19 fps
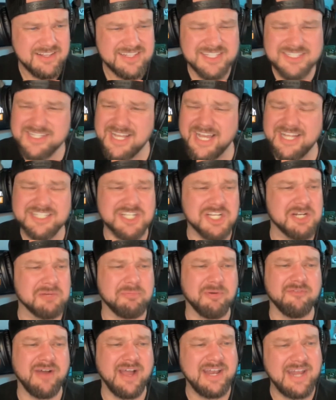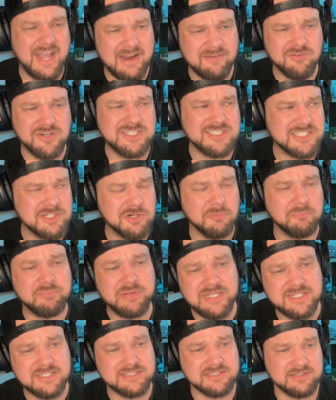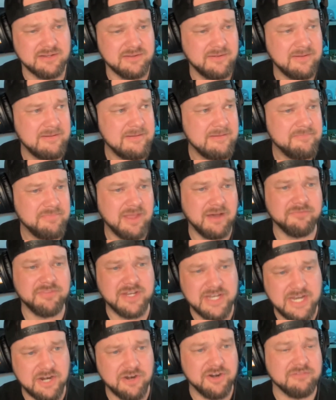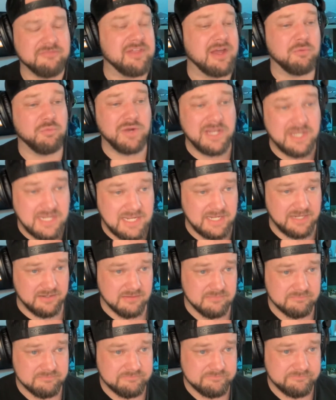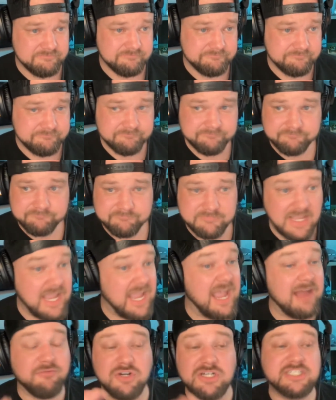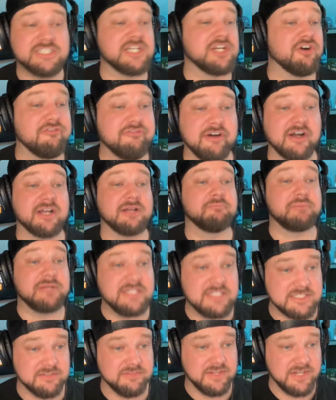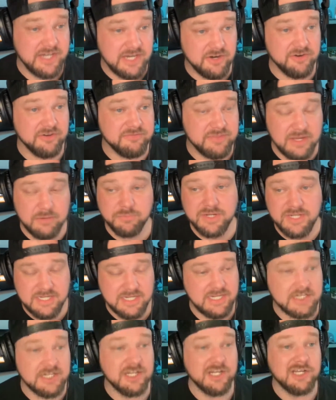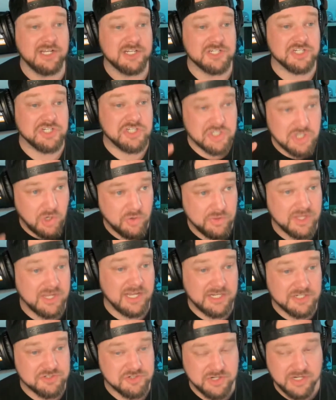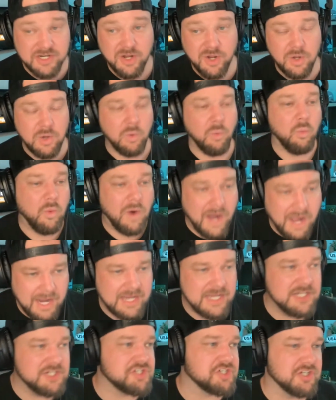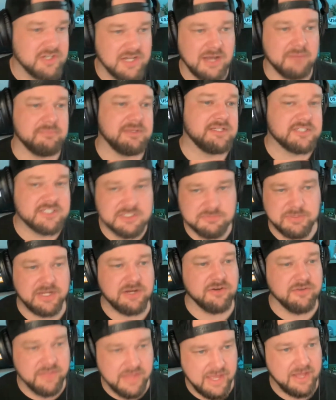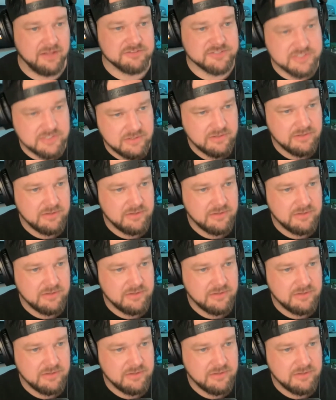This guy is going to provide every single piece of the narrative that we need. Every single fucking piece of the narrative that we need to show the country why he should not be Speaker of the House.